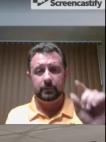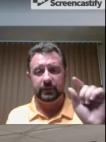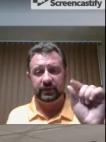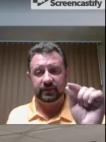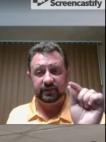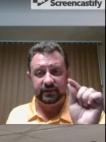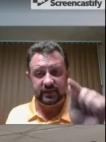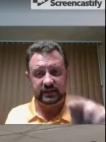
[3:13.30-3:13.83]

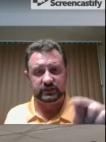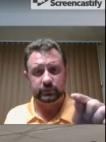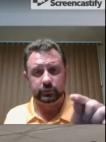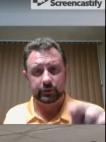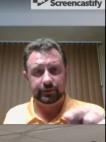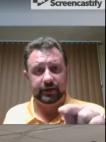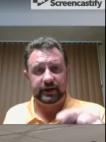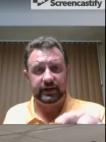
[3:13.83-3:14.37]
But this
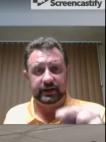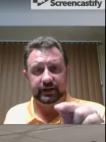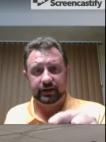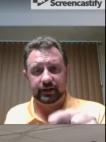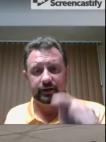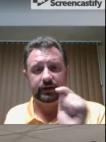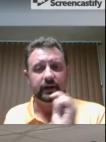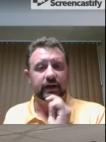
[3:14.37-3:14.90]
one right
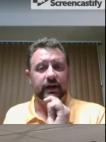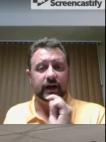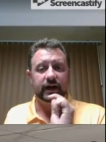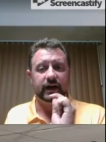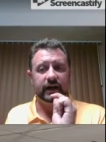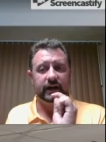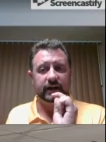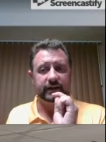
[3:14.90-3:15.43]
here
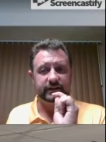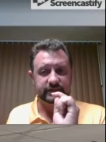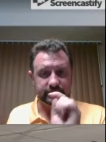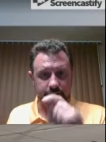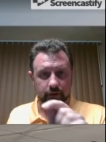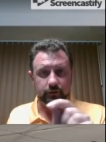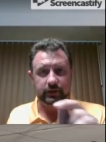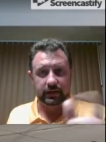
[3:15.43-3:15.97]
uh, is
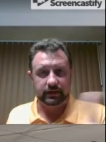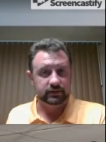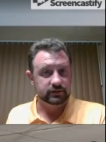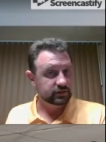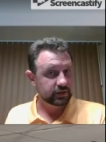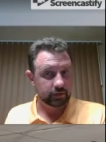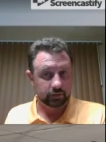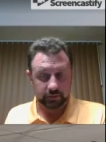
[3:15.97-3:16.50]
located,
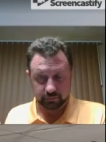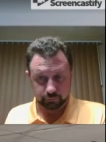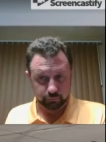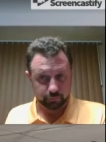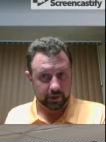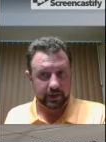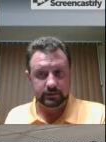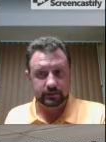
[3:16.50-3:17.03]
you know,
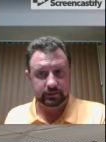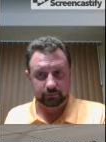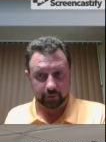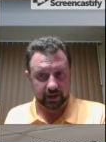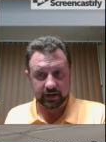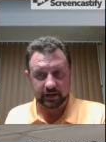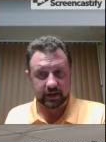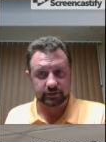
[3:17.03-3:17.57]
right
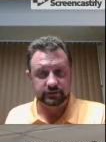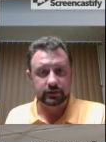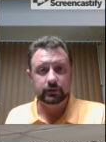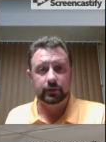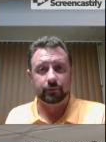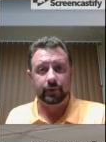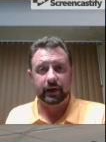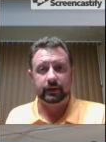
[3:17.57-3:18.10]
right in
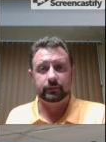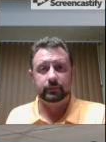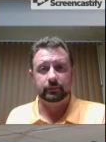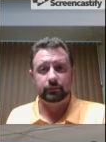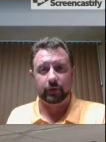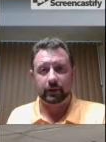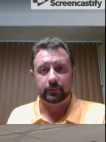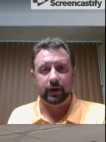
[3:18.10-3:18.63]
Altoona, right
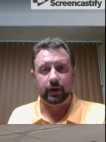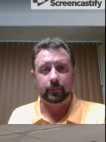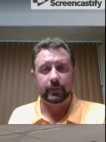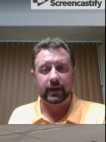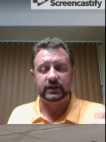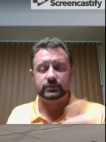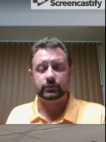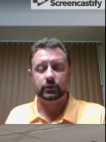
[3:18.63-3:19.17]
right by our
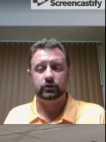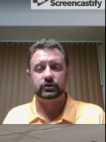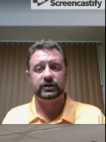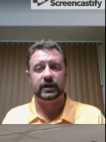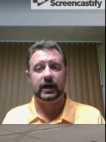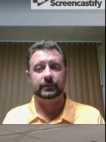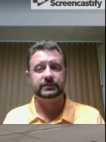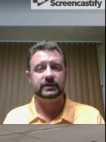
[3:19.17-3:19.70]
Bass Pro
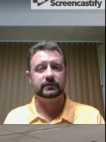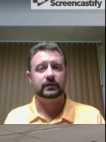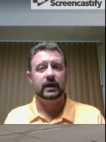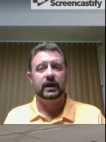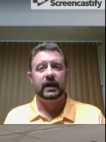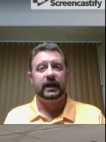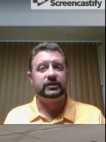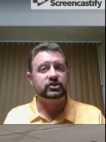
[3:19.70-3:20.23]
Shops. And
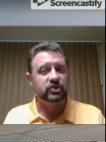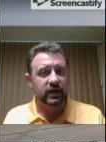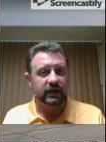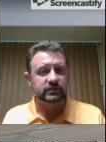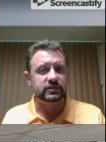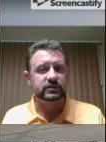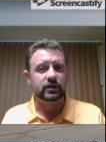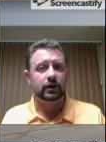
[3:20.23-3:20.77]
and
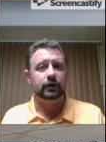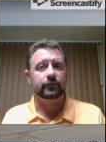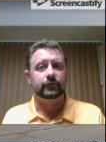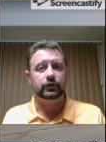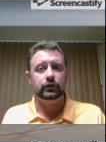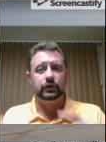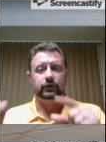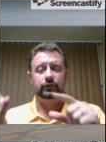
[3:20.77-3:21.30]
chances are, if
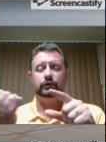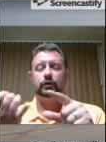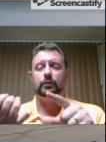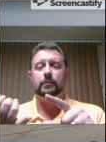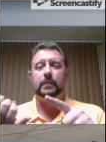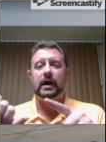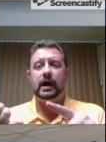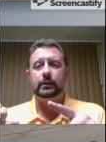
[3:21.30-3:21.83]
you, if your
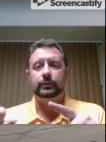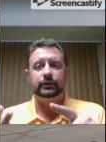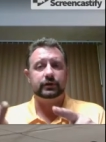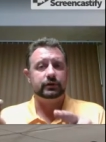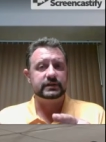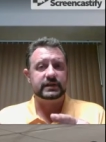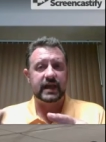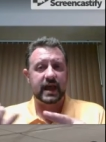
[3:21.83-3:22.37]
mom or
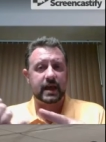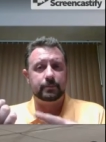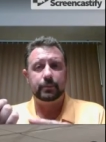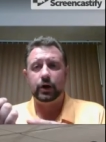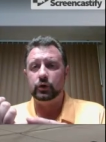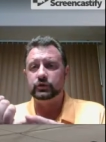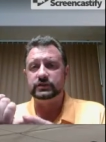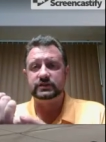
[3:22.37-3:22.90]
your dad
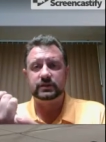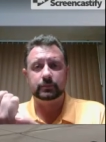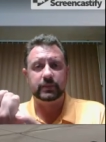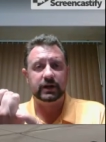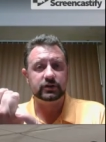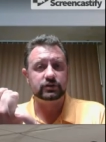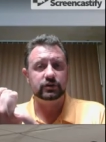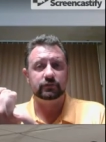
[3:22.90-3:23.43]
posts a
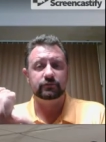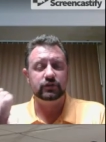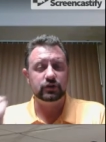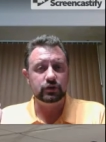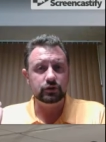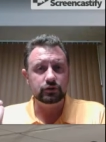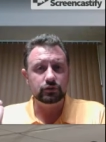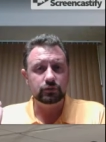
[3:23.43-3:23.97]
picture of
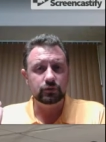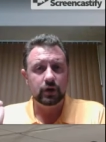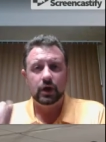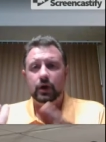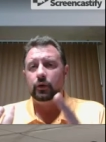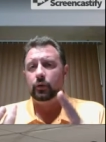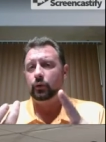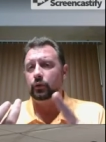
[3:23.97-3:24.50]
you
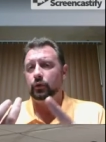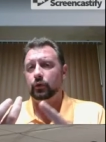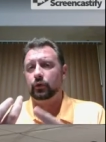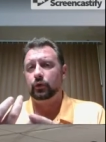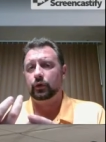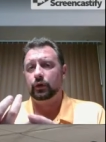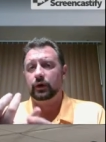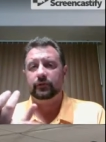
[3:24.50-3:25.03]

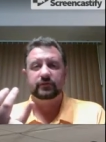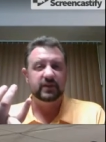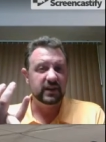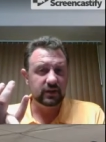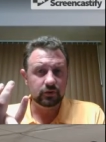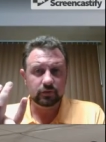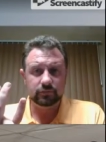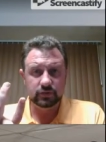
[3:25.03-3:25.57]
or a
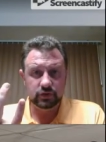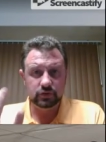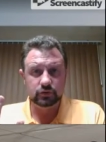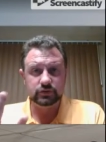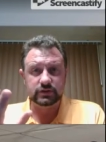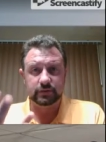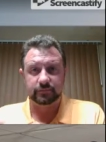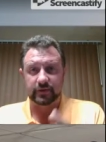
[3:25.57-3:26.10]
video of
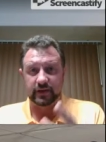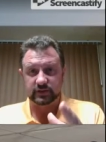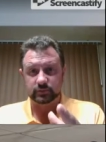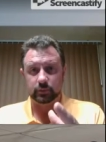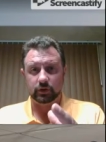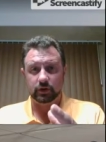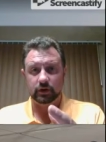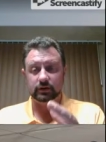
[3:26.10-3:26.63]
you to
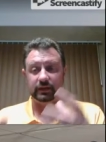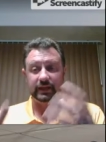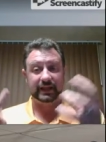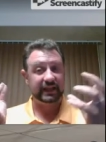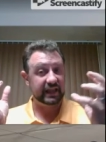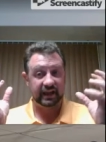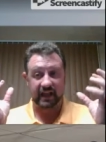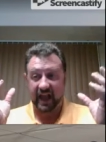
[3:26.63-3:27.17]
Facebook,
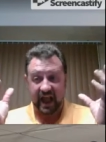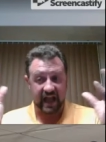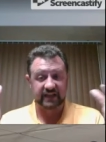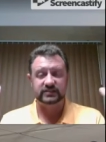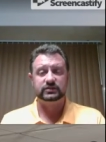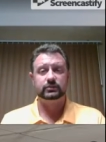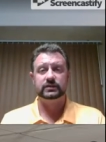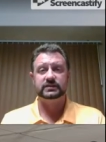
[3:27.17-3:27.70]
like it
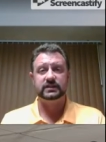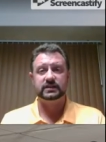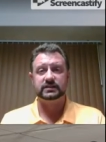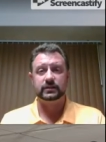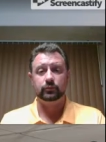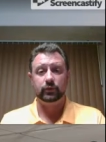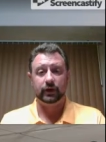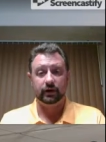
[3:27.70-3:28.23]
has to exist
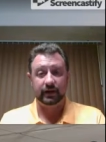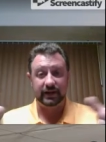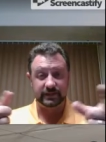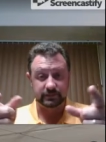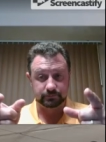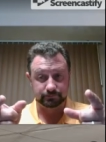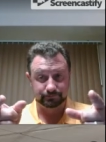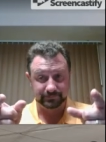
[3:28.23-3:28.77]
somewhere, and